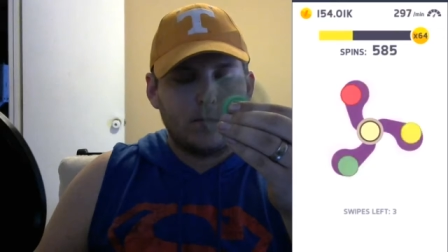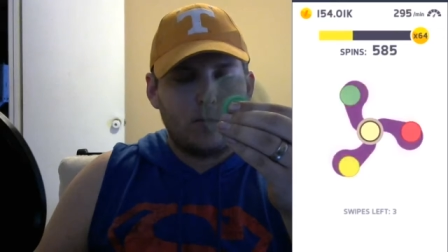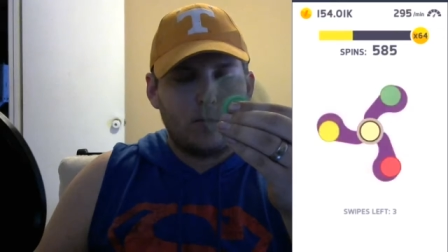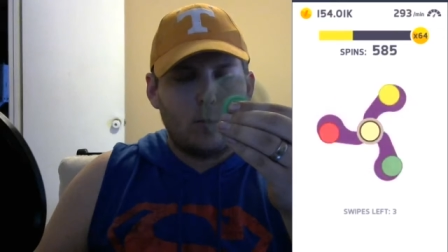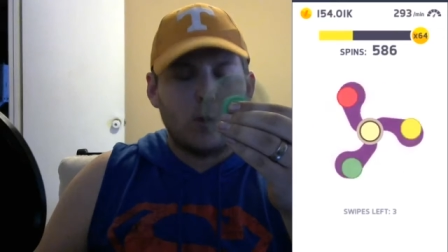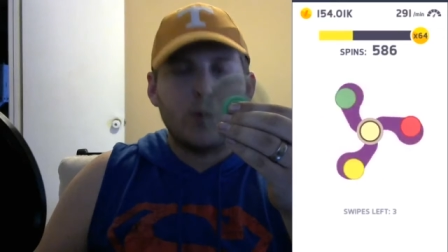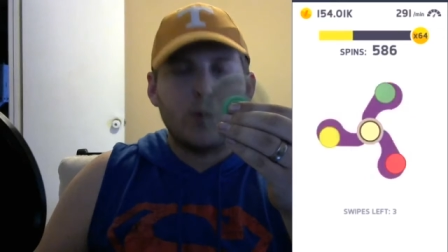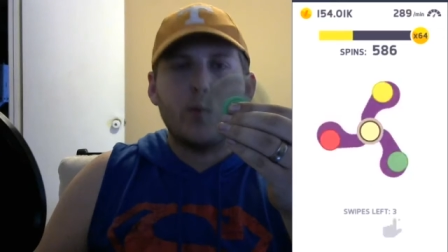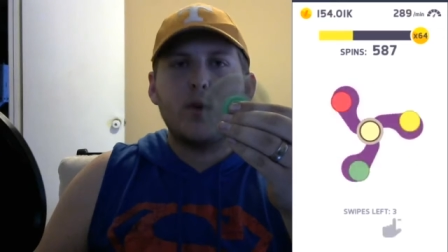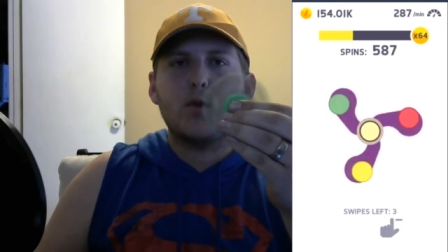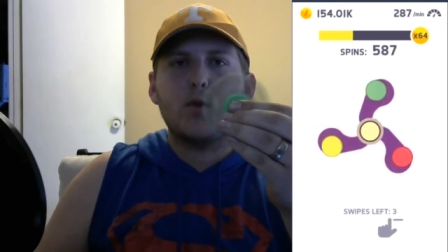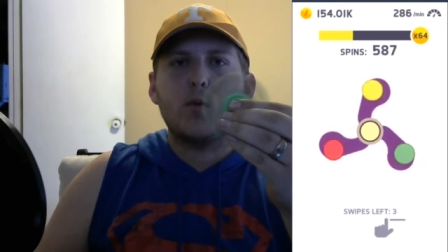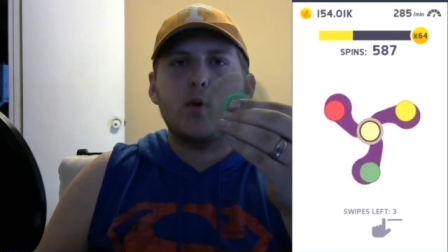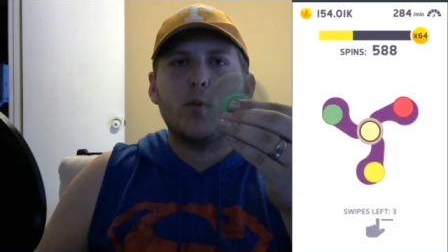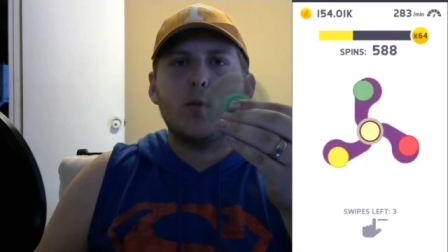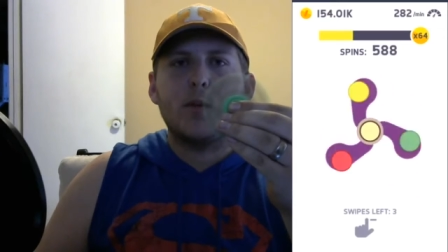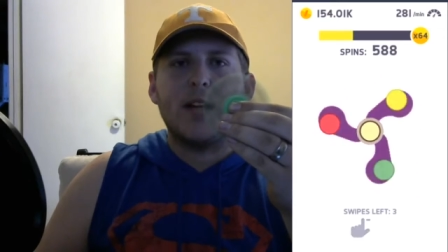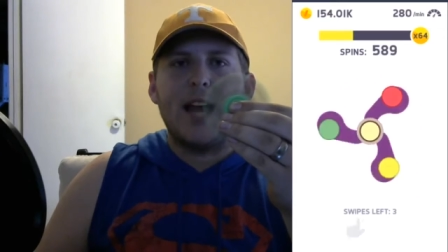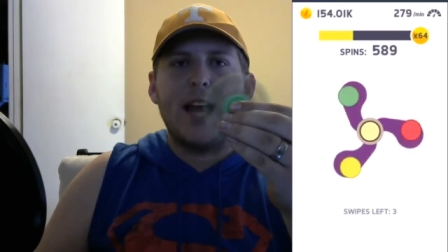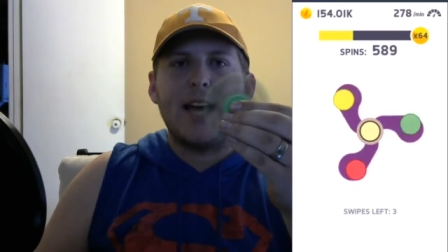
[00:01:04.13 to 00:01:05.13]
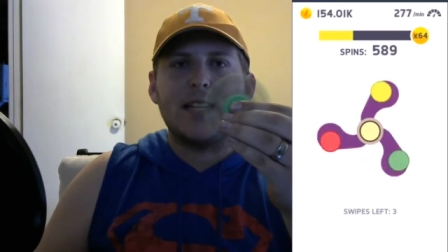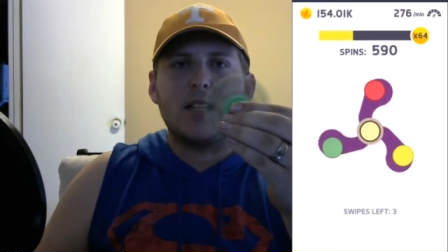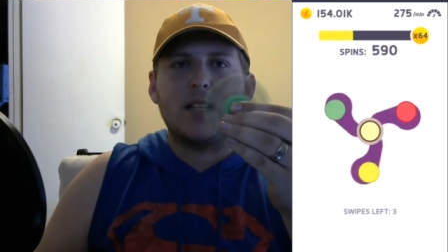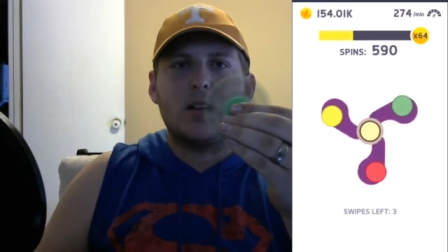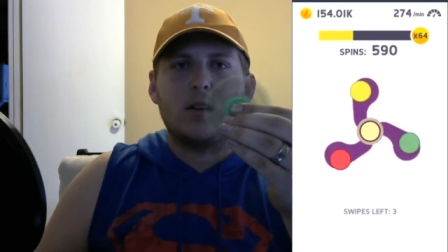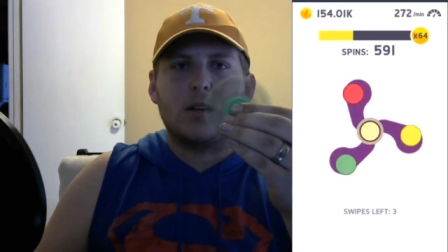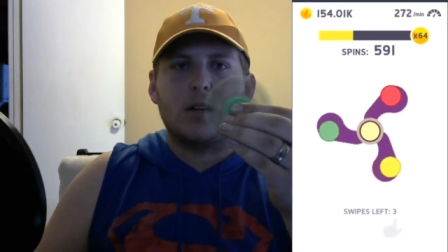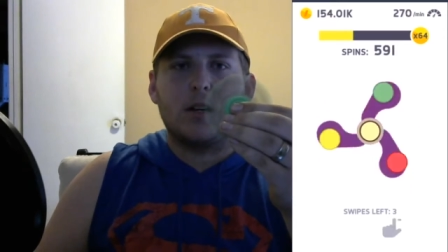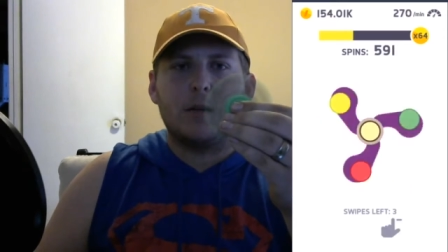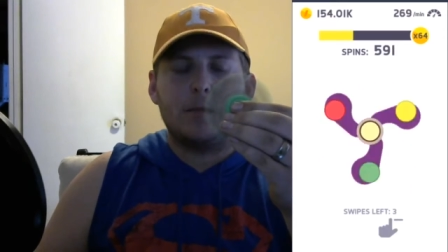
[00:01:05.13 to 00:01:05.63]
Wonder which one would last
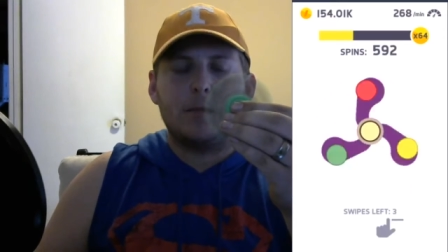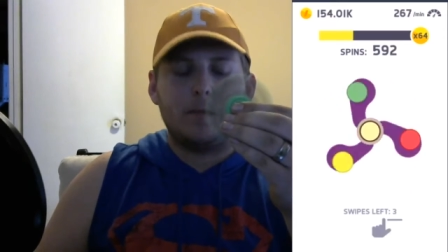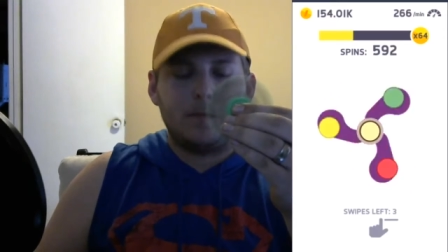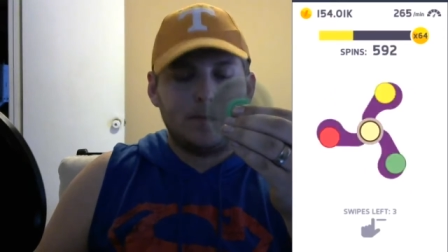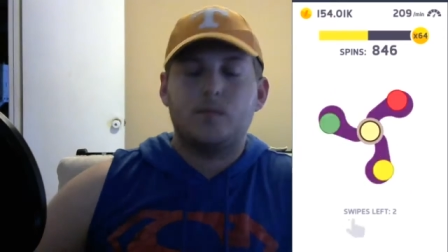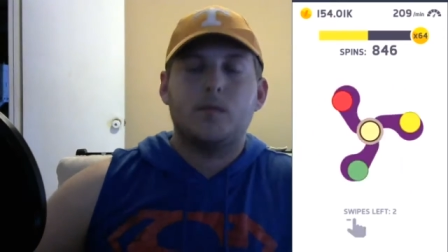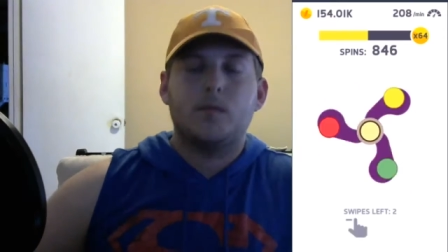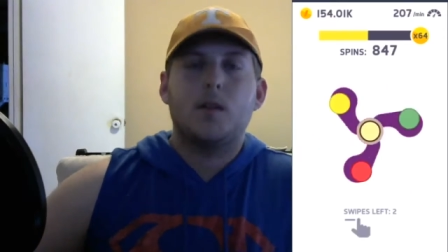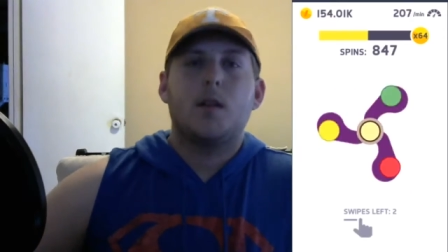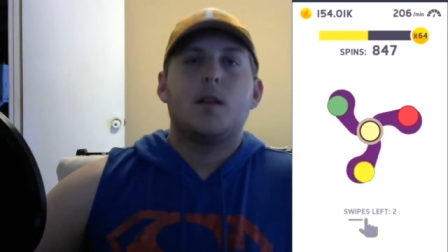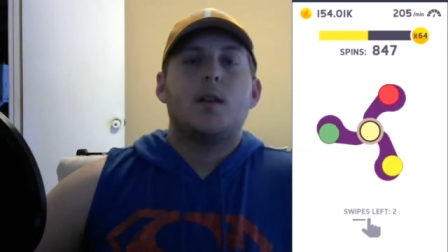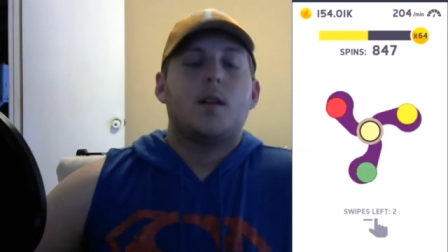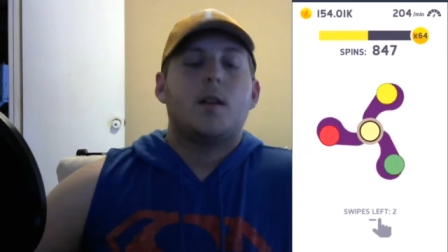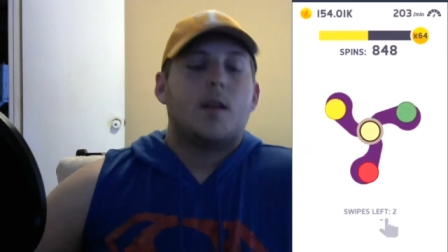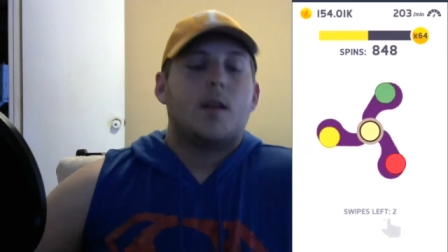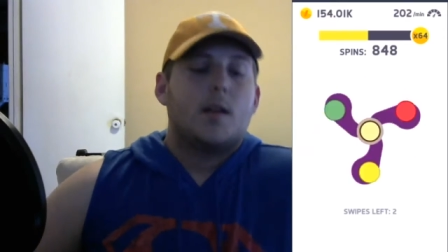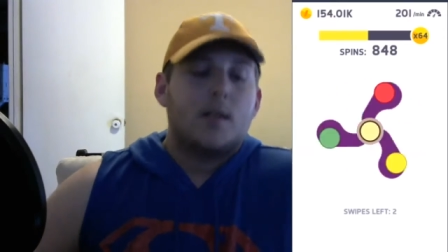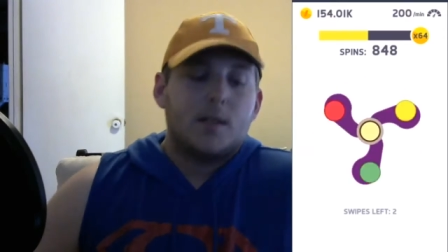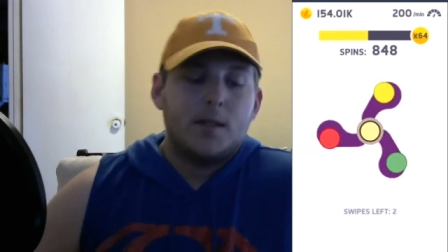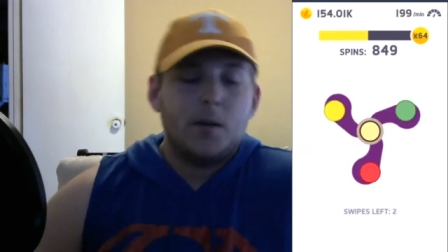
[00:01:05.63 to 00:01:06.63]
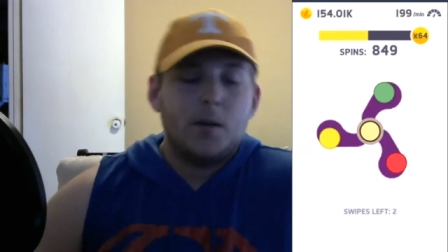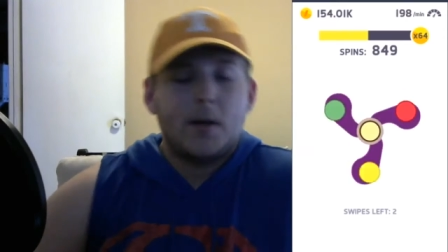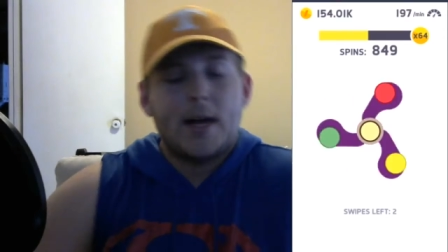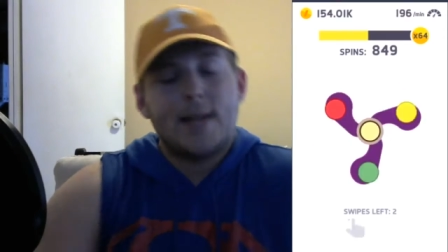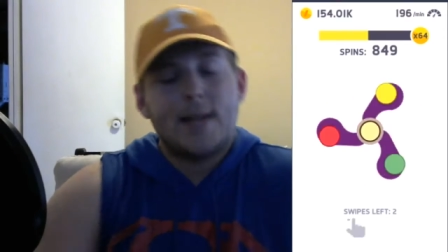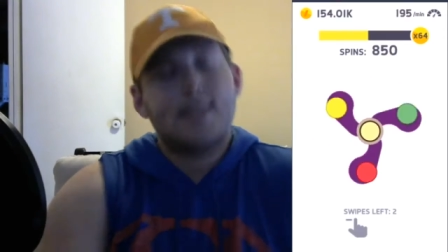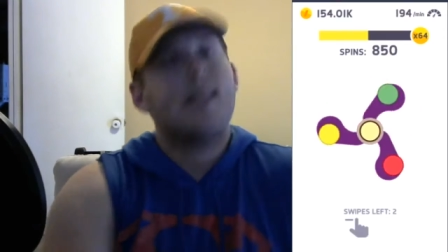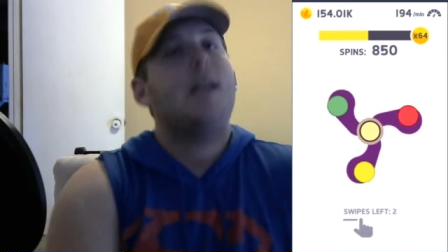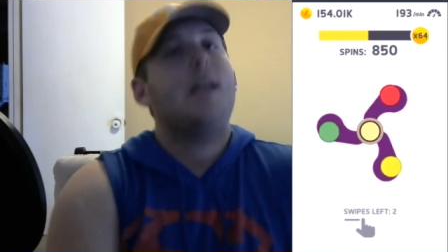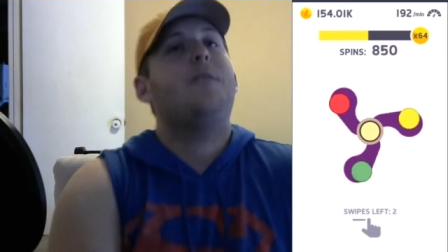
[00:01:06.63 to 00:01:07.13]
longer. So,
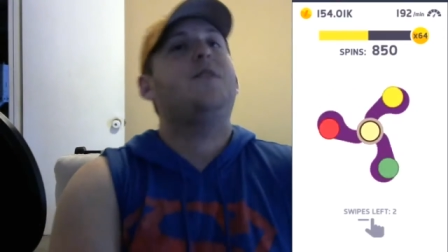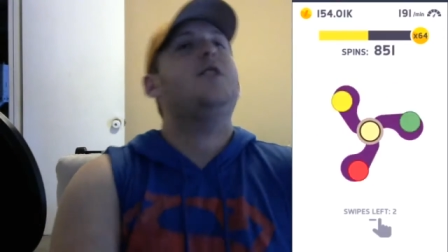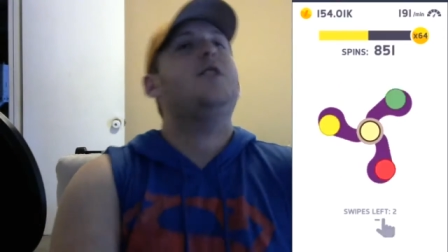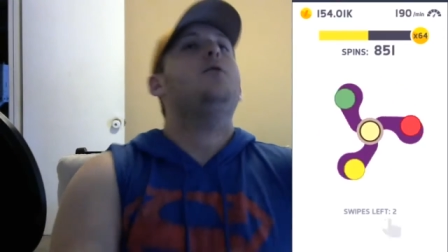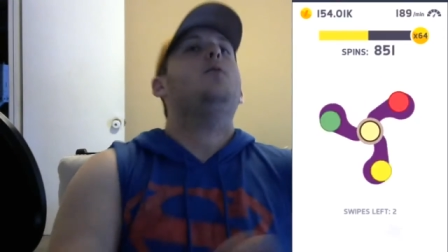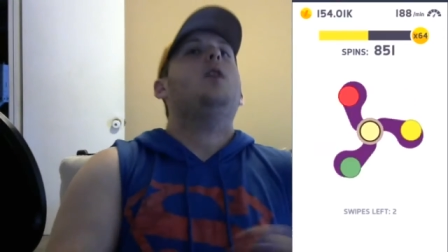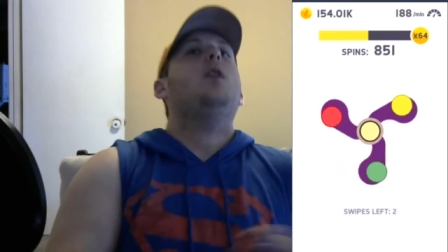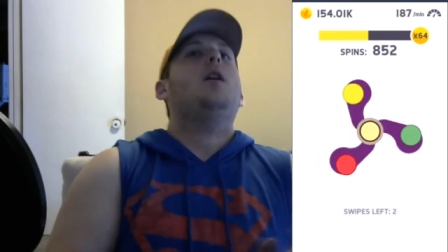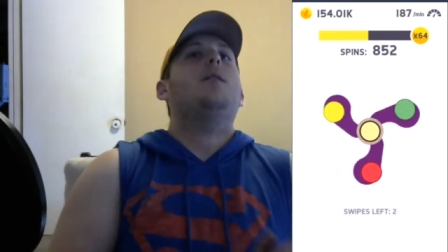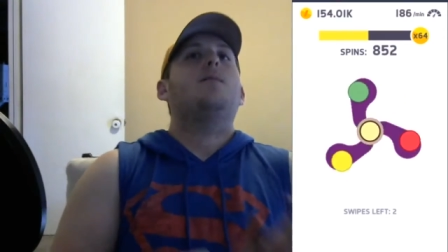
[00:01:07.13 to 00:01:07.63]
guys, if you